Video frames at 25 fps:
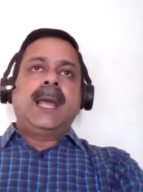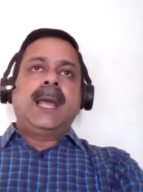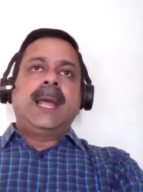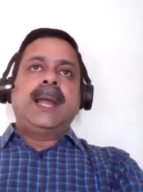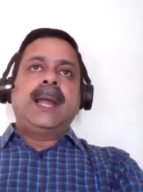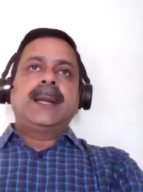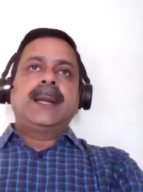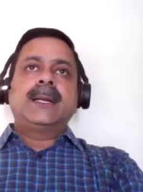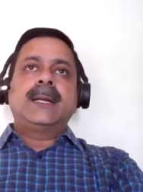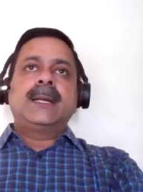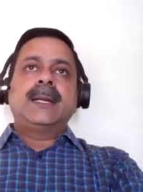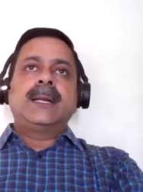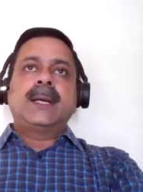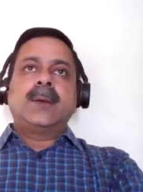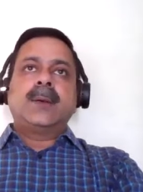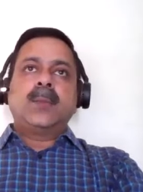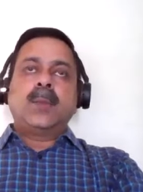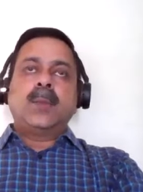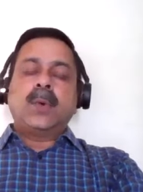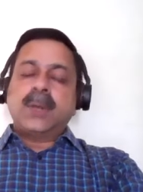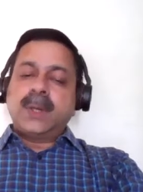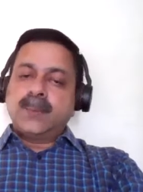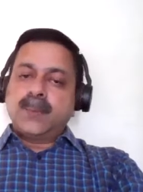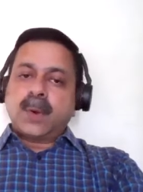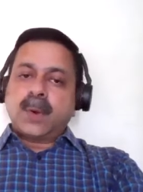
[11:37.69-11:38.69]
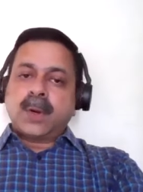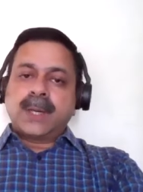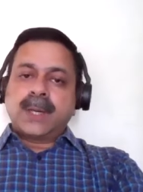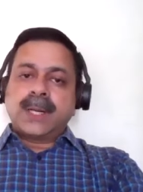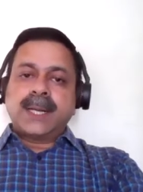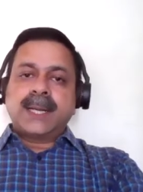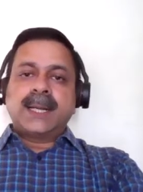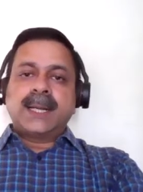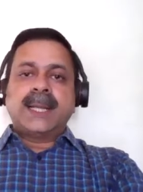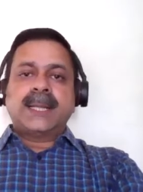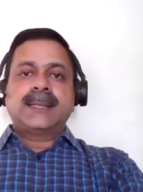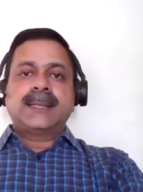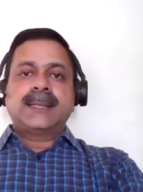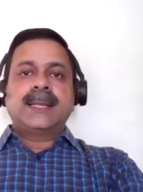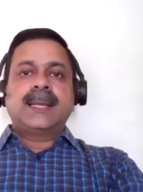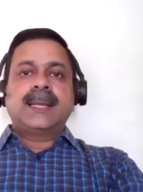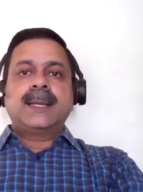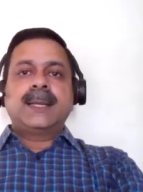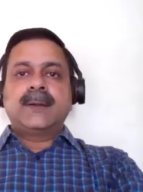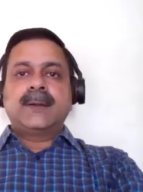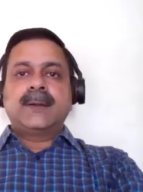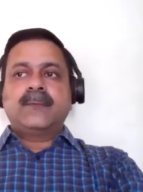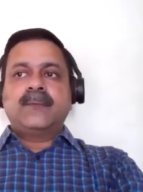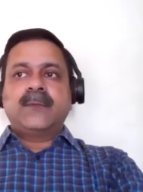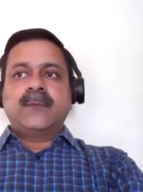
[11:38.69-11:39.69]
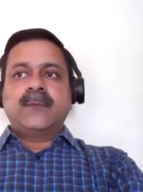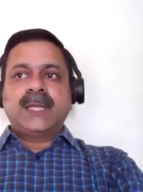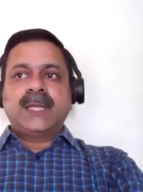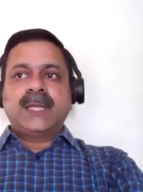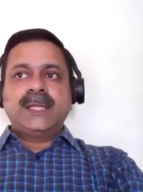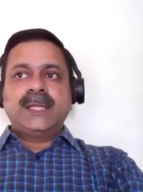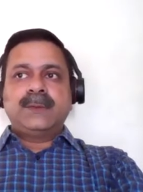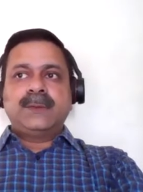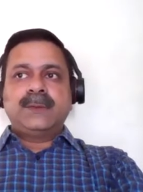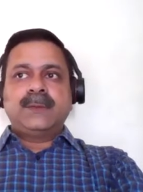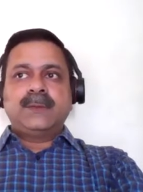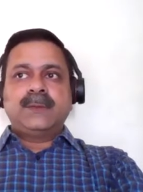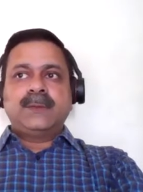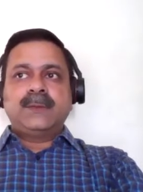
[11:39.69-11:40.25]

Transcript: And more importantly, I think when